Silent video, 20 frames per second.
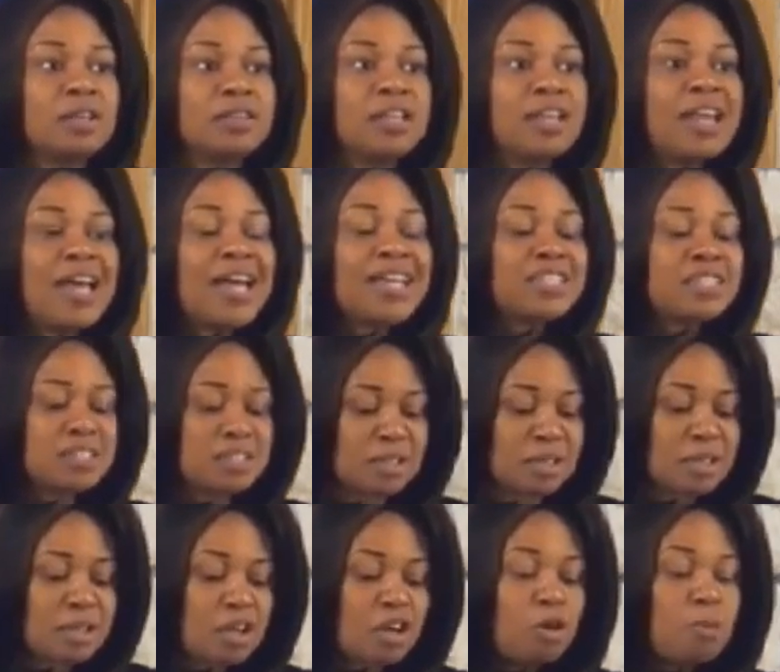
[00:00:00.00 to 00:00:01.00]
The last
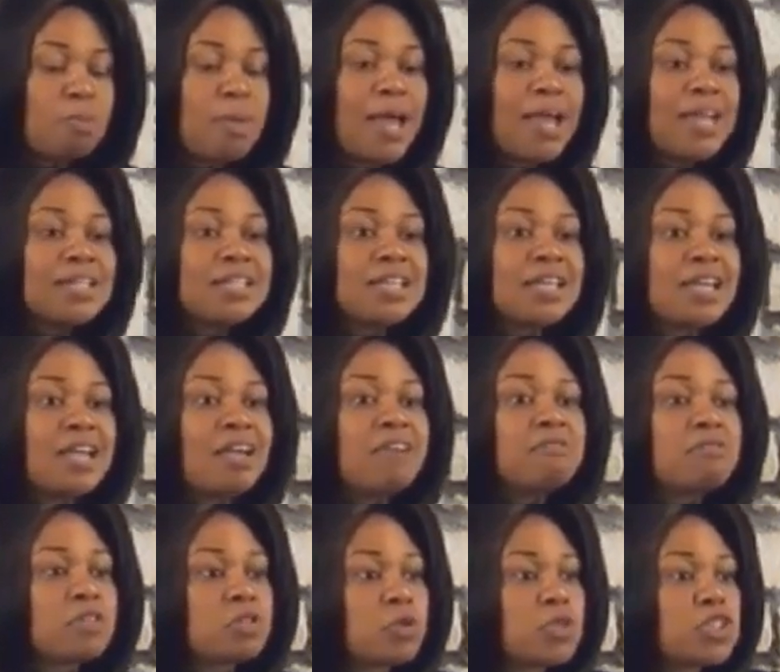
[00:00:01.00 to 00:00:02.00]
command he
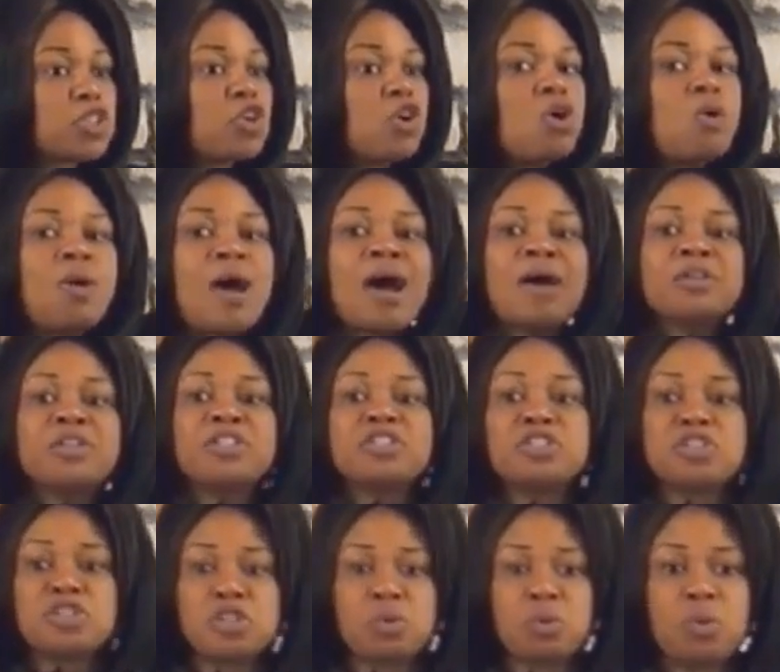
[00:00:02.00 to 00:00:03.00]
gave us was go out
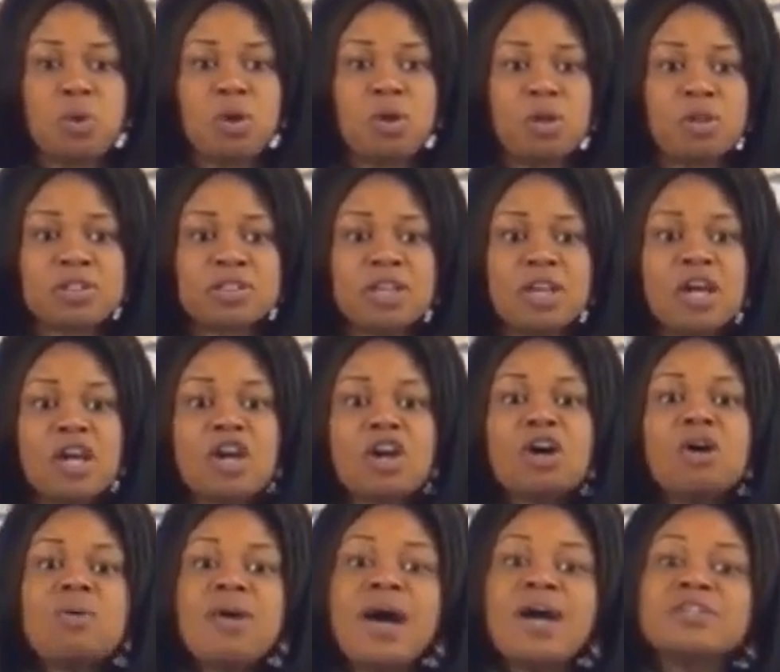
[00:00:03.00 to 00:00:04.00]
into the world.
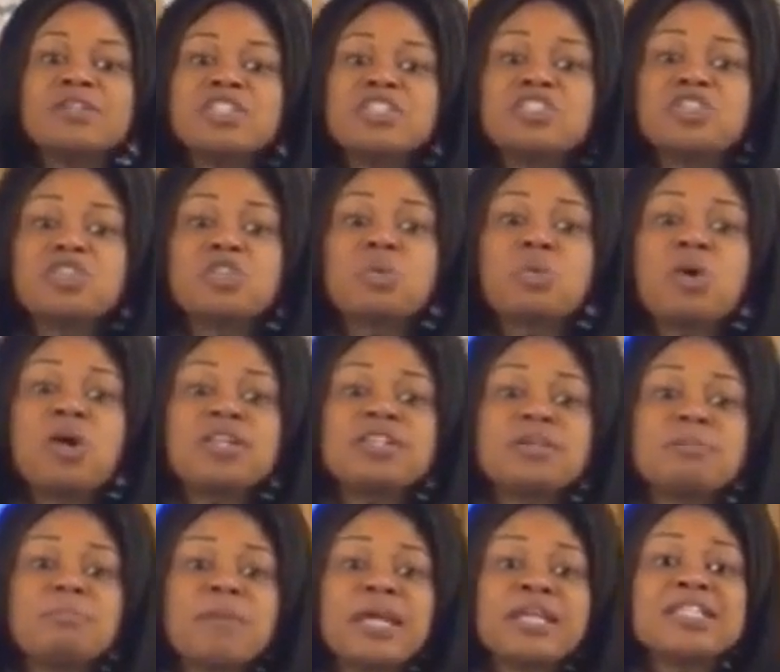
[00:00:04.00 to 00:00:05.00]
Go out into the world
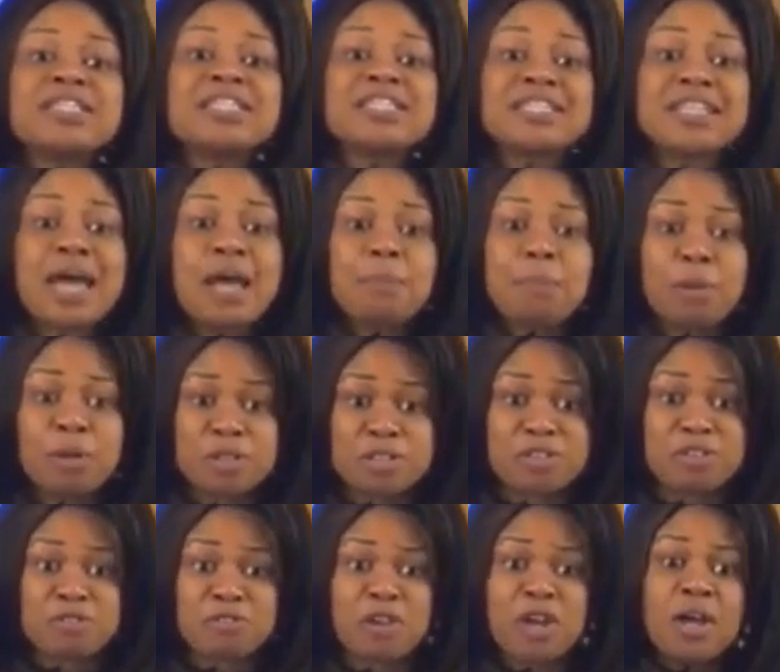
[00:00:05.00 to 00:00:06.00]
and make
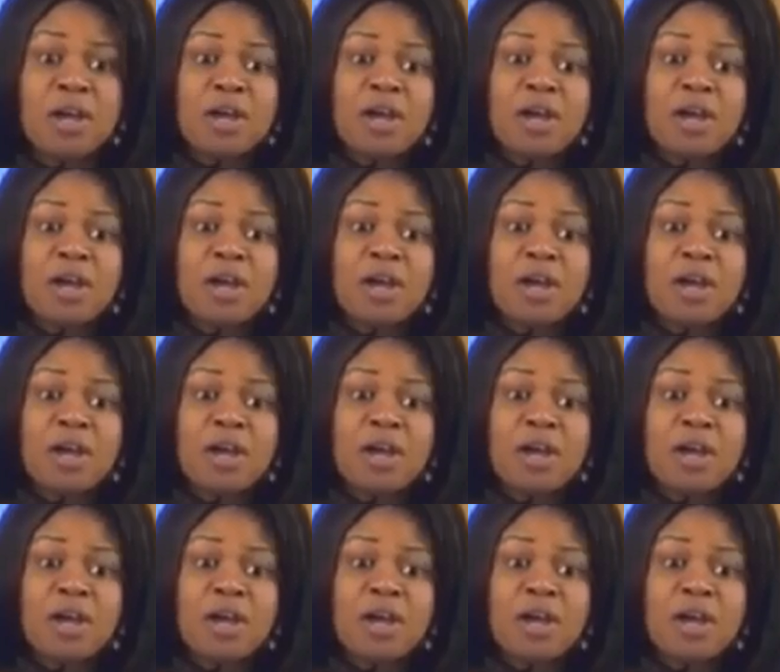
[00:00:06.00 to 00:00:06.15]
disciples of